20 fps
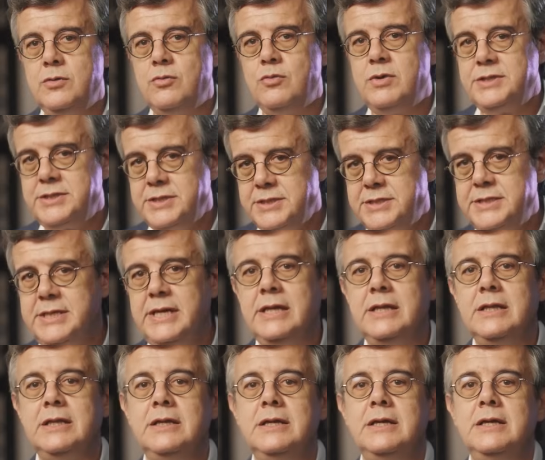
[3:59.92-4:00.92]
Worse
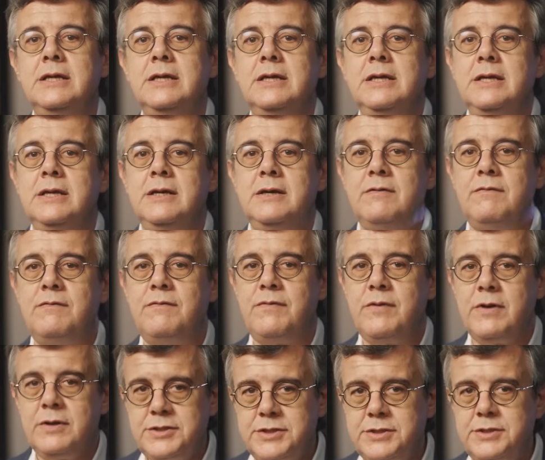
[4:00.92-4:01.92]
still,
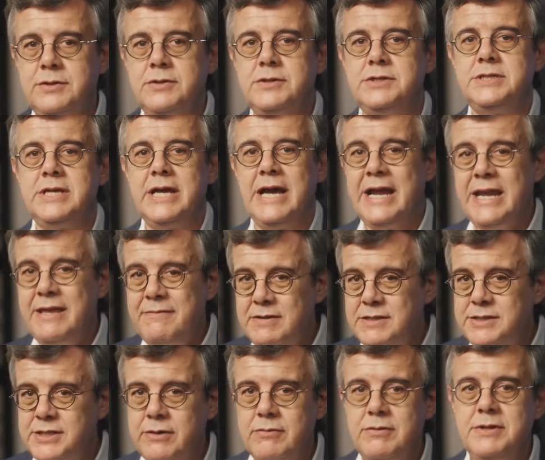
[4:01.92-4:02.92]
fraudsters and even
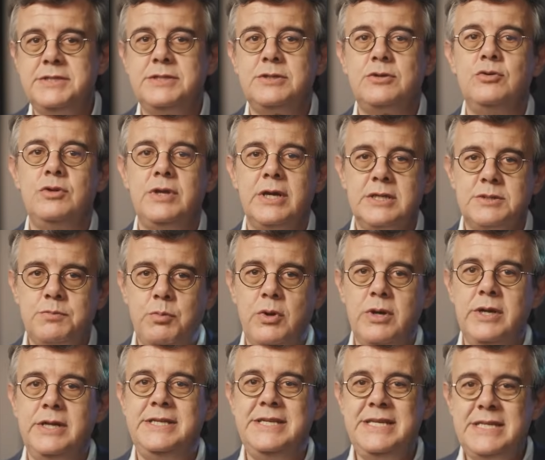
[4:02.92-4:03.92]
terrorists could
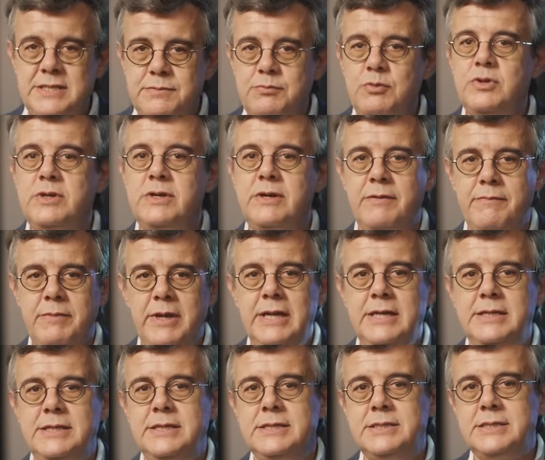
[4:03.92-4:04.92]
exploit these
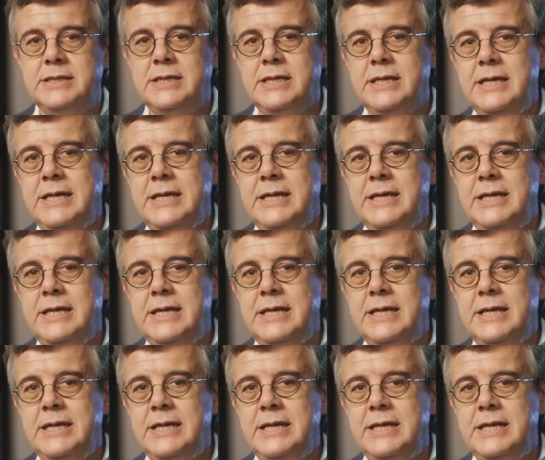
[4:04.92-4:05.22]
vulnerabilities,